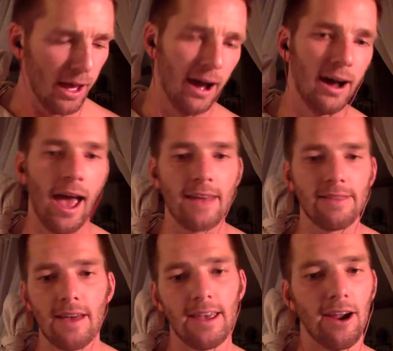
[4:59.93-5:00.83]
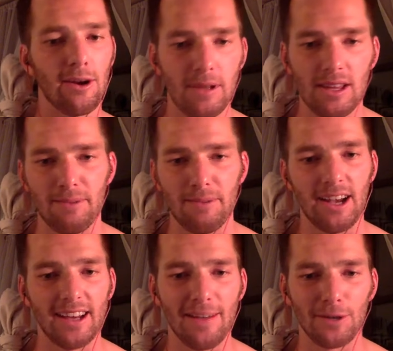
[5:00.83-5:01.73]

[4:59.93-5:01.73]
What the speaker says: and then the Airbnb guy never